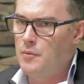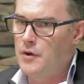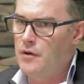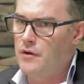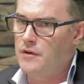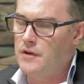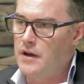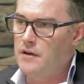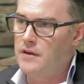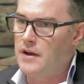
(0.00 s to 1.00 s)
Because at the
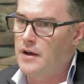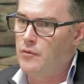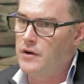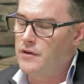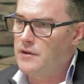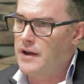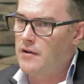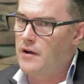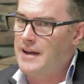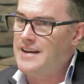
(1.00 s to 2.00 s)
end of the day, real estate,
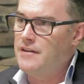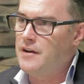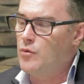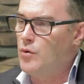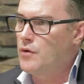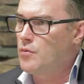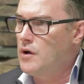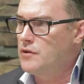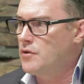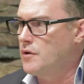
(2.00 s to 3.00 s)
like anything
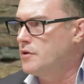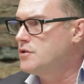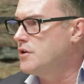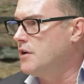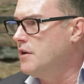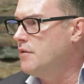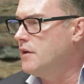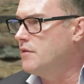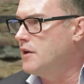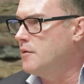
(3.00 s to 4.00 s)
worthwhile trying to achieve,
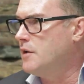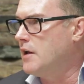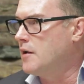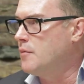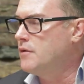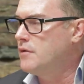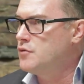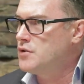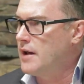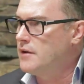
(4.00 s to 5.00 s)
there's going to be elements
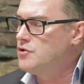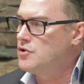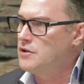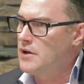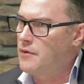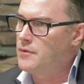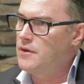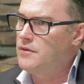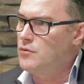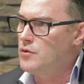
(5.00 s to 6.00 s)
of challenge and
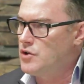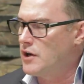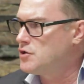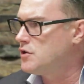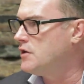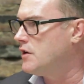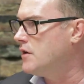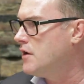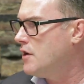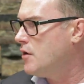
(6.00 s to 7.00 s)
toughness and rejection and
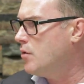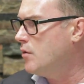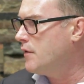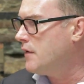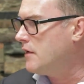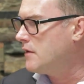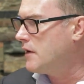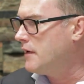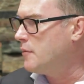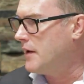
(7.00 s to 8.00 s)
all the things that
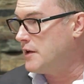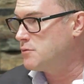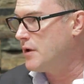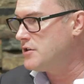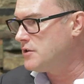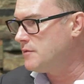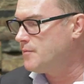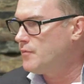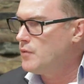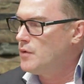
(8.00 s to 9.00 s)
are a little bit less pleasant,
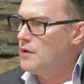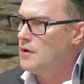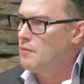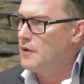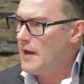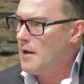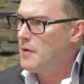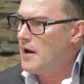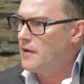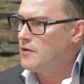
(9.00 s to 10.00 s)
but they are
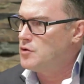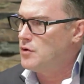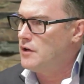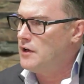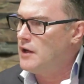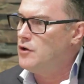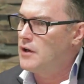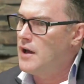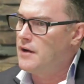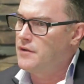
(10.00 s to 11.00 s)
part of the journey and you
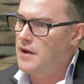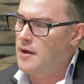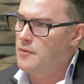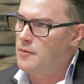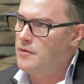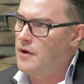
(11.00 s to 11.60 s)
can't escape them.